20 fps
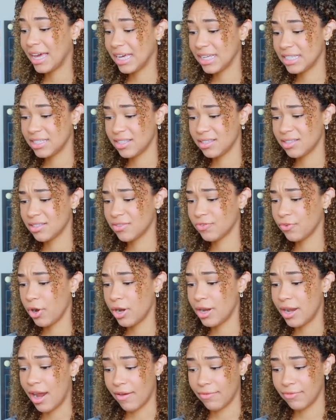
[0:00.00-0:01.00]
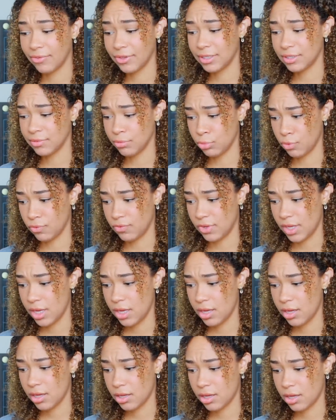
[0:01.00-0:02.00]
guess this is for a Netflix
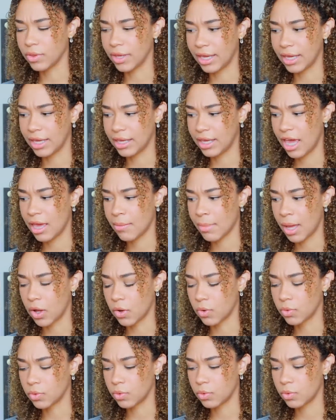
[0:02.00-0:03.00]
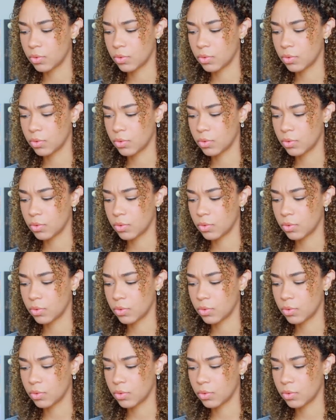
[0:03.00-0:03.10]
movie, like it came out